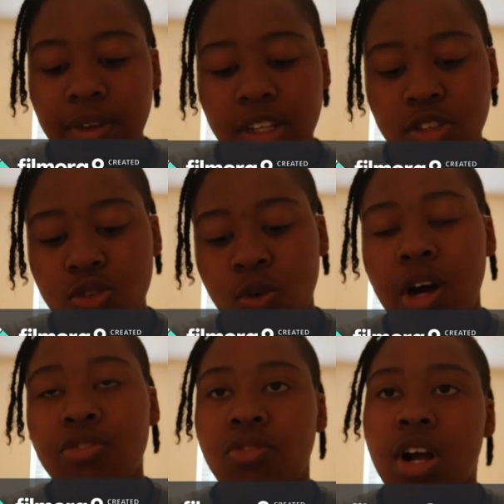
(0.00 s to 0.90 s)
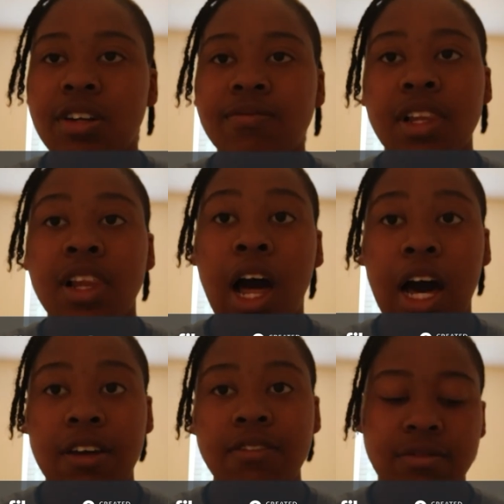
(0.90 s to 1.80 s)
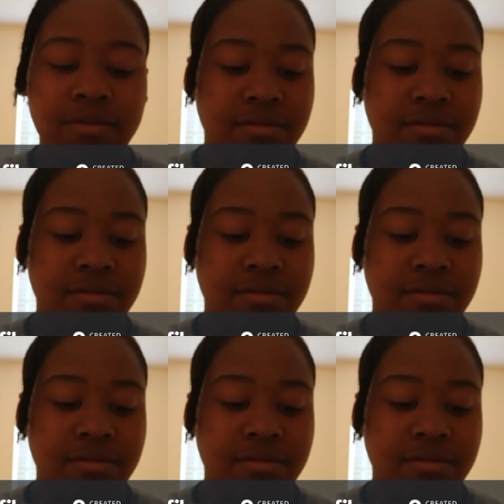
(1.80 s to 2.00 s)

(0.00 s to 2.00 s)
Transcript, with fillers: I did Schoolhouse Rock live